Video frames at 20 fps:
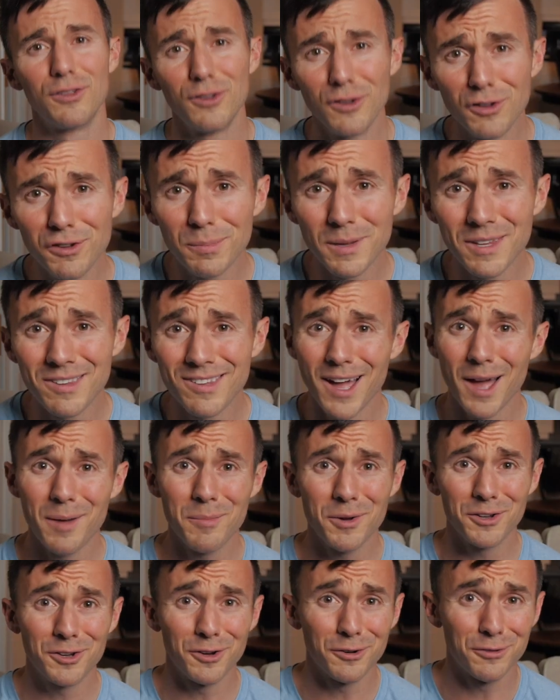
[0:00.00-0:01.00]
Do you spend time
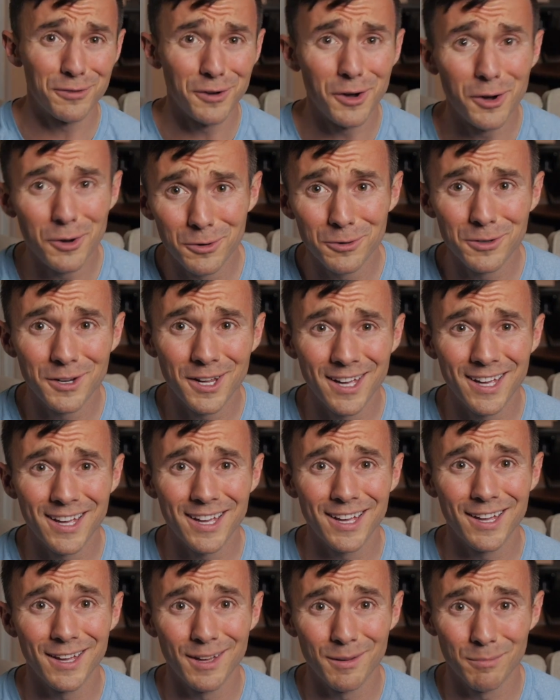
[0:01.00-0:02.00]
on your phone
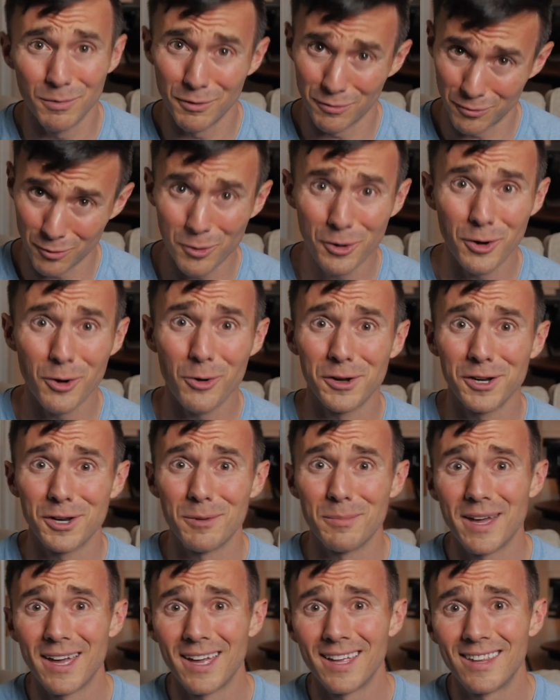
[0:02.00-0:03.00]
before going to
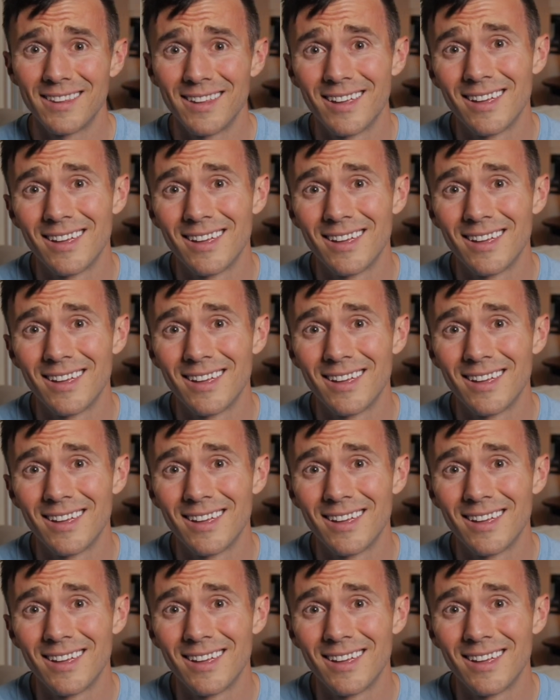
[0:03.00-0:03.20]
bed?